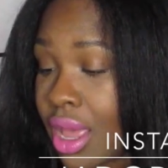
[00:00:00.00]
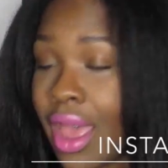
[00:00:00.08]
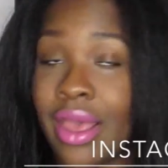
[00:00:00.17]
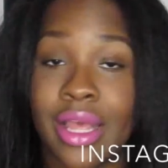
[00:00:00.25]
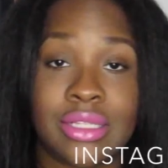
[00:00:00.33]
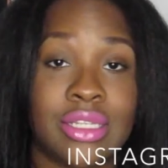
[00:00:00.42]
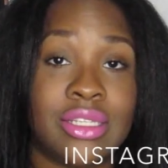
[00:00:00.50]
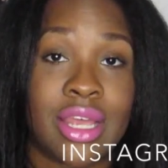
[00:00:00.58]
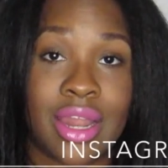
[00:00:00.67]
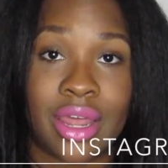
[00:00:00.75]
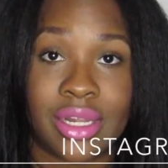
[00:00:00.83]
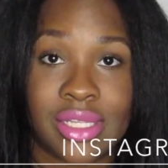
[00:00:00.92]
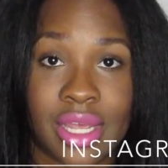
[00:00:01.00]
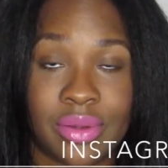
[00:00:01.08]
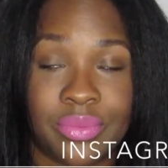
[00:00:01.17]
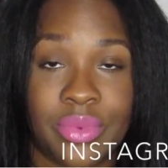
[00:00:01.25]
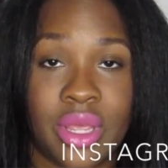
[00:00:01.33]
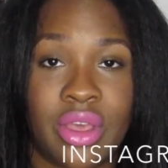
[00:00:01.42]
it gets a 10 out of 10
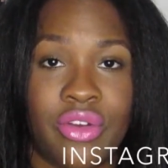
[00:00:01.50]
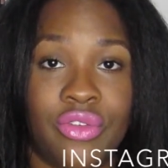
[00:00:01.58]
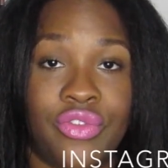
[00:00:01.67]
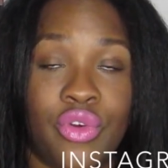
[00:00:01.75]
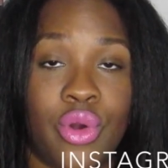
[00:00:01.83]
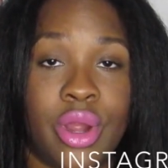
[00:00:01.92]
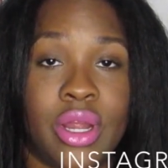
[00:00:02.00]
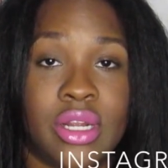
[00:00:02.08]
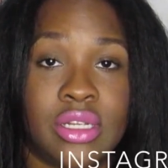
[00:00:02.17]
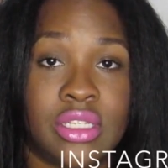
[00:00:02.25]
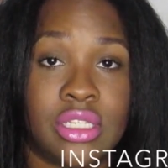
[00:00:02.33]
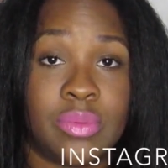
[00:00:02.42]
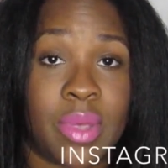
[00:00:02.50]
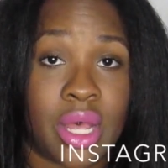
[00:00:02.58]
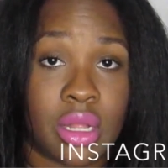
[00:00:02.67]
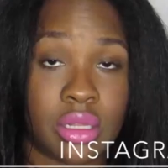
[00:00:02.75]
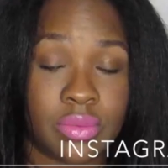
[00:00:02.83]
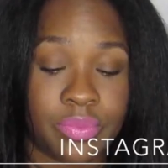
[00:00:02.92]
for
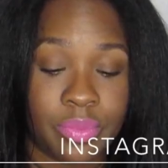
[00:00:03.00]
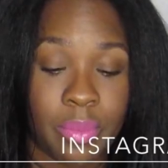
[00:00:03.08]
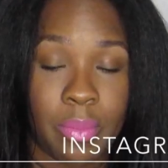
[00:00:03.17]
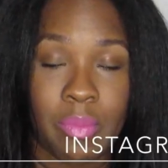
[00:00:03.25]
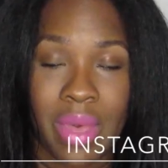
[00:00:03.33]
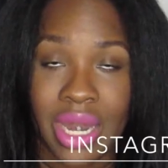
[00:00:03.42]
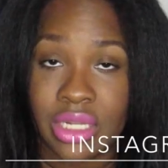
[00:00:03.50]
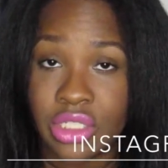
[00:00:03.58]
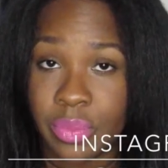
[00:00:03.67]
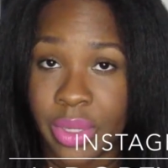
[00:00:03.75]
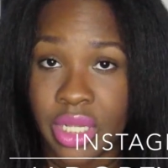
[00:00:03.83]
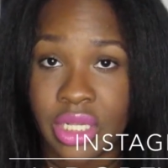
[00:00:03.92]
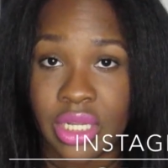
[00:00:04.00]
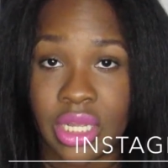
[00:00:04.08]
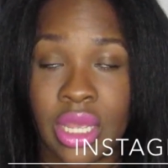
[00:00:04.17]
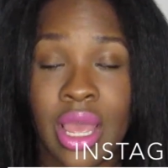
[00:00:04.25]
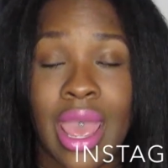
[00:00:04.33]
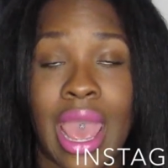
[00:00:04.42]
smell,
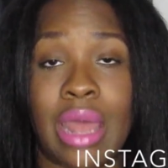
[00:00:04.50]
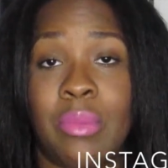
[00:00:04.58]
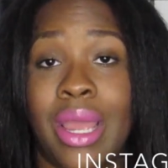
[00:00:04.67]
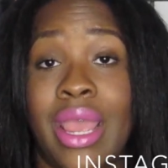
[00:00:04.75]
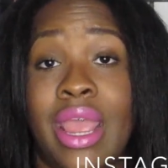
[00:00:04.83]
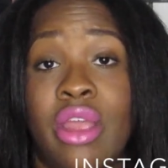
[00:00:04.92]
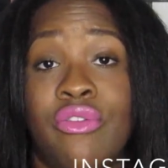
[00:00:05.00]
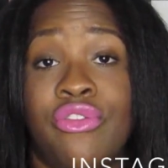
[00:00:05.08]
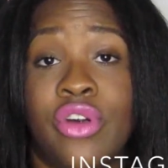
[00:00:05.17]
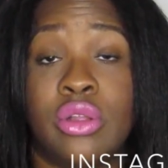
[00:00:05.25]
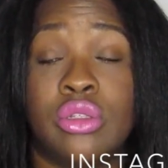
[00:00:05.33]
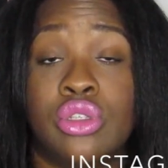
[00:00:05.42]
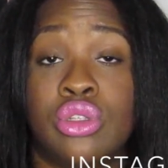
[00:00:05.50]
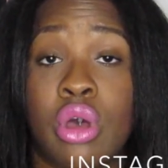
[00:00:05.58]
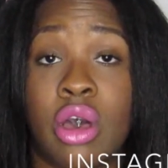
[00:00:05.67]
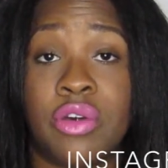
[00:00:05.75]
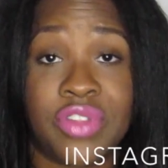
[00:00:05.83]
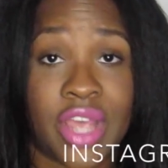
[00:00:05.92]
manageability, and my hair felt
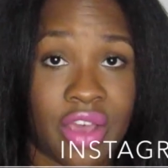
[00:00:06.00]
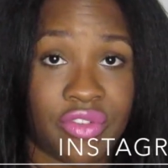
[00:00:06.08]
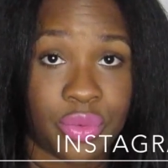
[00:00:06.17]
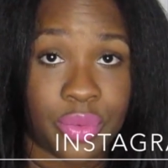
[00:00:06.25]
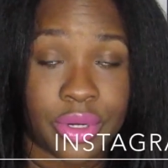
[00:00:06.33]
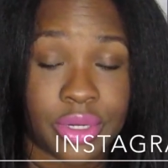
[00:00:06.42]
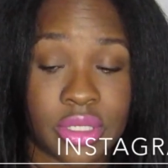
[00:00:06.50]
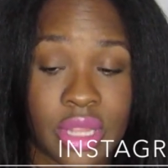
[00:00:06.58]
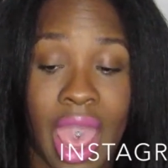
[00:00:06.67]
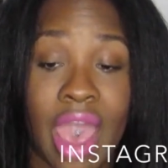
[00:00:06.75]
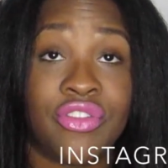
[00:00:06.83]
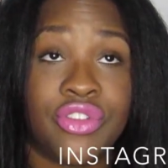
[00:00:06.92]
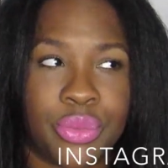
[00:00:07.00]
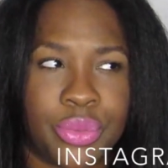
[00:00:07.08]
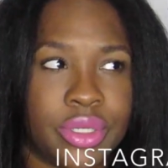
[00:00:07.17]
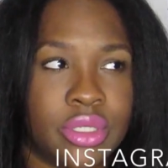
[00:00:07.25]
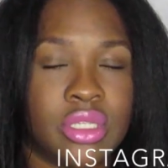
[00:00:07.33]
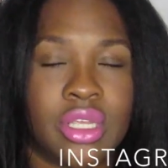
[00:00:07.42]
soft afterwards.
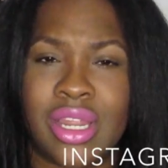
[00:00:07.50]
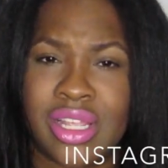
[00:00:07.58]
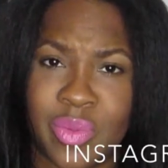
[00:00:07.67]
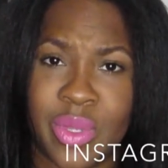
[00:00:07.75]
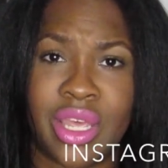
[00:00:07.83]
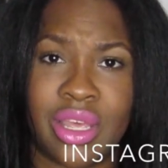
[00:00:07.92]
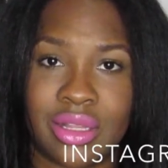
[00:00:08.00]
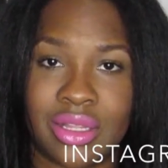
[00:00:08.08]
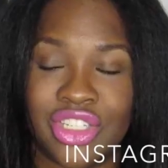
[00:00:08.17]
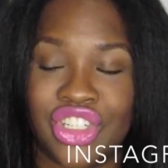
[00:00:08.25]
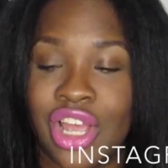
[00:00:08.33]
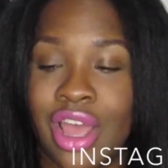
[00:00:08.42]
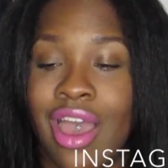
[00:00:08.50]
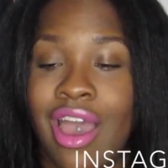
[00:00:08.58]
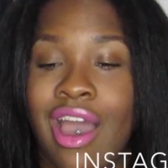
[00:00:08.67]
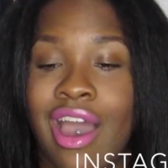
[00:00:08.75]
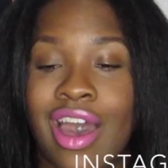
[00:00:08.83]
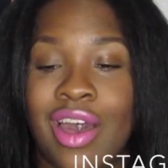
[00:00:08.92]
Can I speak English?
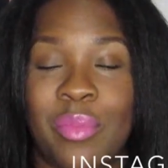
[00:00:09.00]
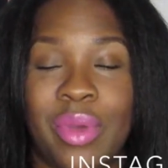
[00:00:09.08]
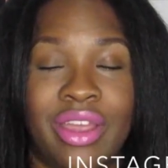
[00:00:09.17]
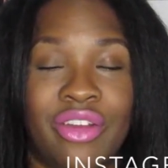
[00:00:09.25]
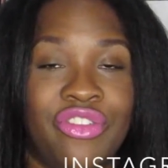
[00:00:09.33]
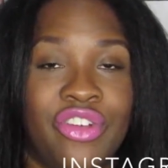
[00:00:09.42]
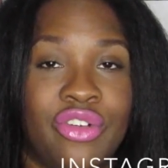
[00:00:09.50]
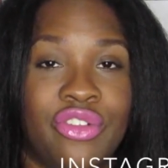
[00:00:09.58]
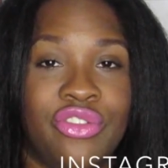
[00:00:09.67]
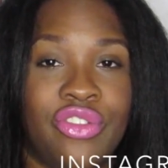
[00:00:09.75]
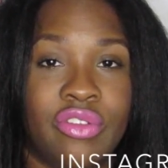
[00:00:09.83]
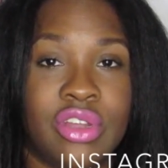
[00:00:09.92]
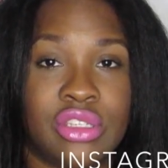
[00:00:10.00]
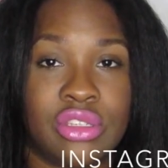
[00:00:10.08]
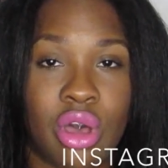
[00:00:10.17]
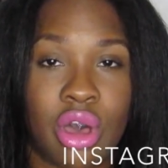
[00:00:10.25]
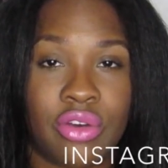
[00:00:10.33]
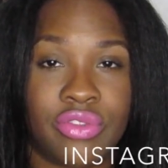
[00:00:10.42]
My hair felt very
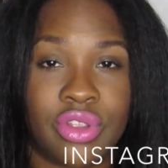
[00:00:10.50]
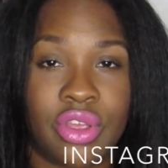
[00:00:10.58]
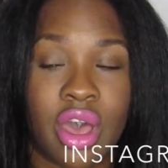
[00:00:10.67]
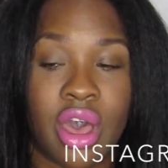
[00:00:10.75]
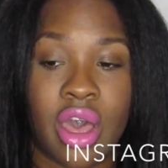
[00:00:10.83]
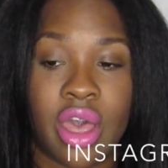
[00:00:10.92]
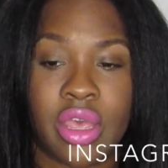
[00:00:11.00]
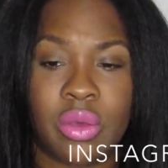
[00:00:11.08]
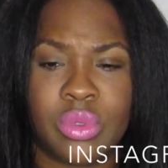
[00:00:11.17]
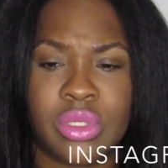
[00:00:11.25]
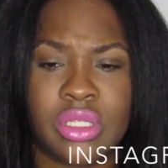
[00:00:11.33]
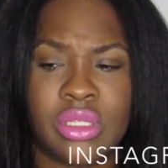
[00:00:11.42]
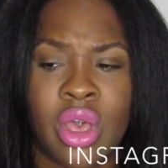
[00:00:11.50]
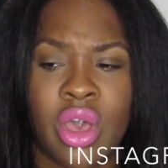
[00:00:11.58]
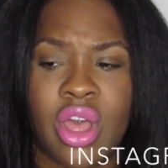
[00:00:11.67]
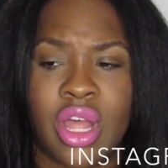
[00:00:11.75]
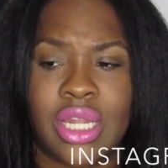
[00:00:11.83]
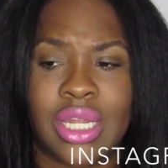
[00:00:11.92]
soft. It was
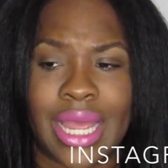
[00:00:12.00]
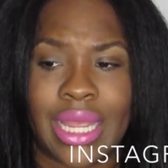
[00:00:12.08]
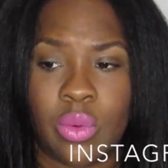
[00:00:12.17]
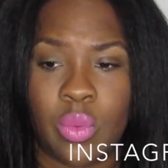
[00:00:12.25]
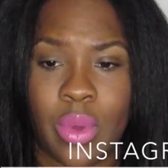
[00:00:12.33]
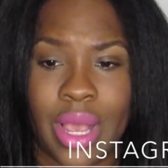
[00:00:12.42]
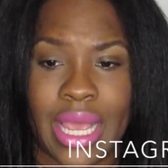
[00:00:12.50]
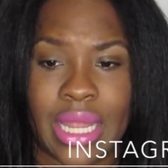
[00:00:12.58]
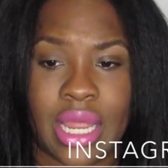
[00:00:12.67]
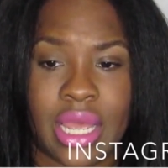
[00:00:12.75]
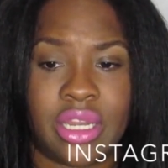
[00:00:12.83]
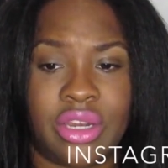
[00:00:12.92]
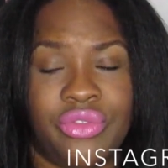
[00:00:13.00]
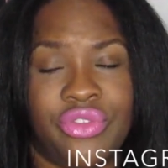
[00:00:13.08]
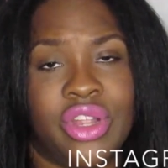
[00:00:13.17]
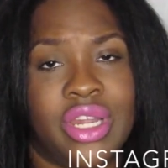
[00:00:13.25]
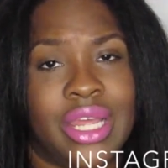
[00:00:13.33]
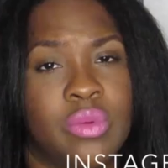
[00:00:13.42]
lightweight. I didn't
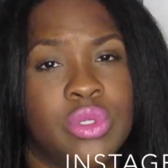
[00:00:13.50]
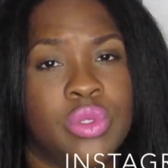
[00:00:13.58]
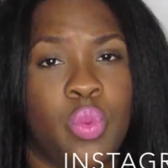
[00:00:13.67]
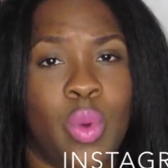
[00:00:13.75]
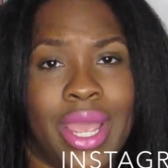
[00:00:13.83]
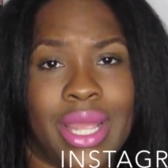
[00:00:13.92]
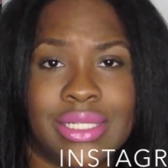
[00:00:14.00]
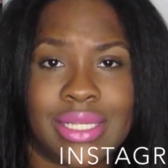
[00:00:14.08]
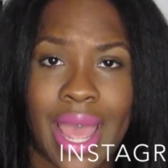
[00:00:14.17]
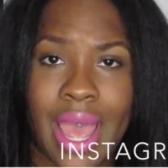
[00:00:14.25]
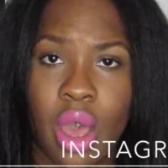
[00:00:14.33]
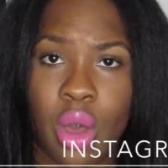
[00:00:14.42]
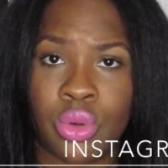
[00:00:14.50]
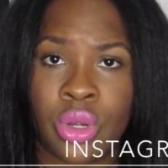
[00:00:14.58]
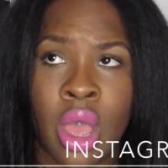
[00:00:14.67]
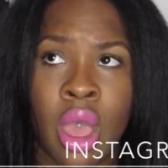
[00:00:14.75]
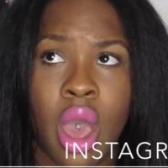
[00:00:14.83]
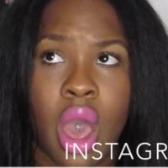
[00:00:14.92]
feel was weighed down.
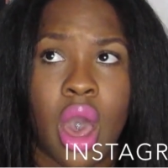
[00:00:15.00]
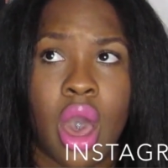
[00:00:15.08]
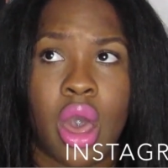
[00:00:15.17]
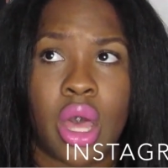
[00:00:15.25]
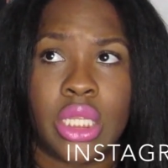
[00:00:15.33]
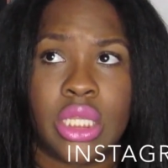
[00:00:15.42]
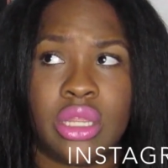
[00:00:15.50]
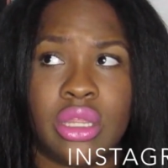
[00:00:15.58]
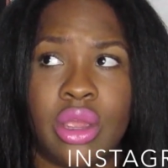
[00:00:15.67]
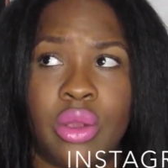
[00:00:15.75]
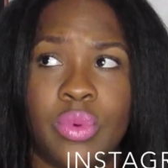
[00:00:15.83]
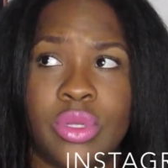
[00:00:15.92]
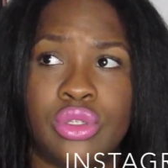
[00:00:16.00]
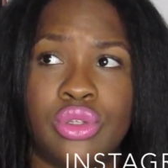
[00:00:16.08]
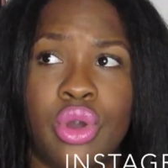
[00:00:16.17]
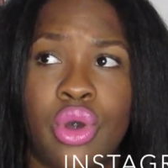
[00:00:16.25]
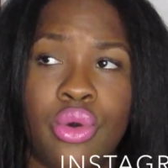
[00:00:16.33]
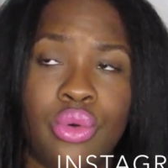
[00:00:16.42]
There was
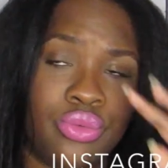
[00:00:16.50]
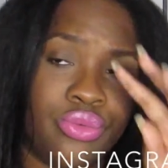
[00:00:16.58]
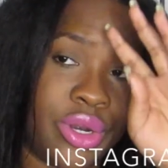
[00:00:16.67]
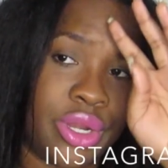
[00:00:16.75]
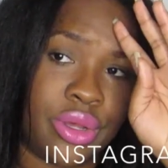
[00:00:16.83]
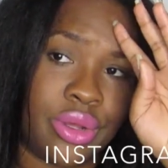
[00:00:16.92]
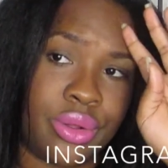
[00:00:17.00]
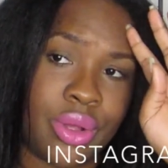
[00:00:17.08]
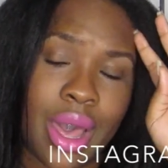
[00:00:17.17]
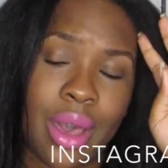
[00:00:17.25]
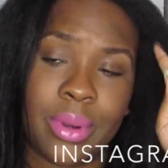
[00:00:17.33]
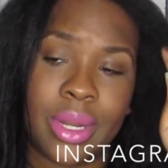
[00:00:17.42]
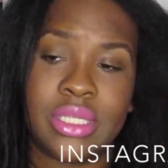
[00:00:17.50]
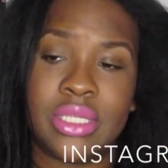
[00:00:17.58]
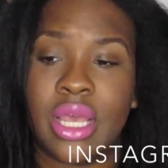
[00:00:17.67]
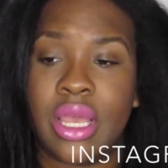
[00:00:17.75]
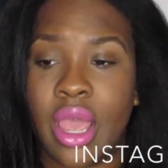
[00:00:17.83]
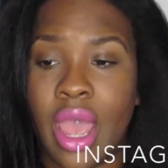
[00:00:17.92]
no real, how would I
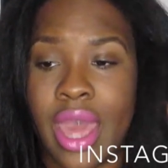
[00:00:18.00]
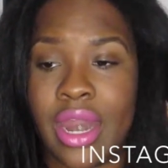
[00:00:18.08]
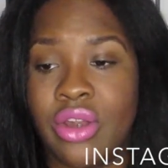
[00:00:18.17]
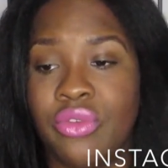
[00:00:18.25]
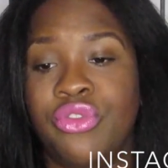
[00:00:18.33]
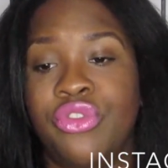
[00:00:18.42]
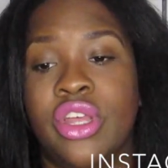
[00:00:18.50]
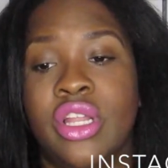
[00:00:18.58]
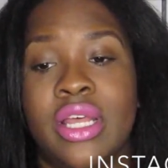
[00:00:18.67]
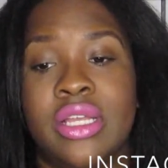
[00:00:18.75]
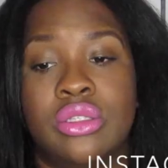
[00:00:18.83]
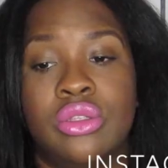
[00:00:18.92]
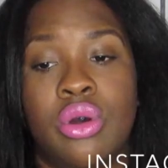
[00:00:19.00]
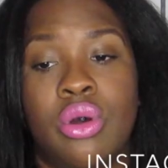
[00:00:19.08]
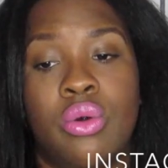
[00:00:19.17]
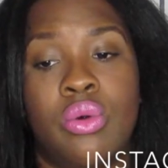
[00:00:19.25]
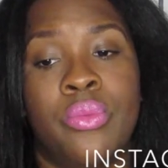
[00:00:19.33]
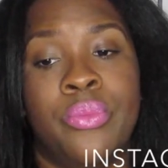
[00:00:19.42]
say? I didn't feel as
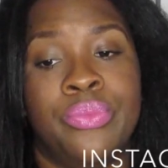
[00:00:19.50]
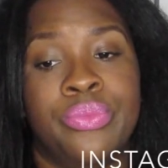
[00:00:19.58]
though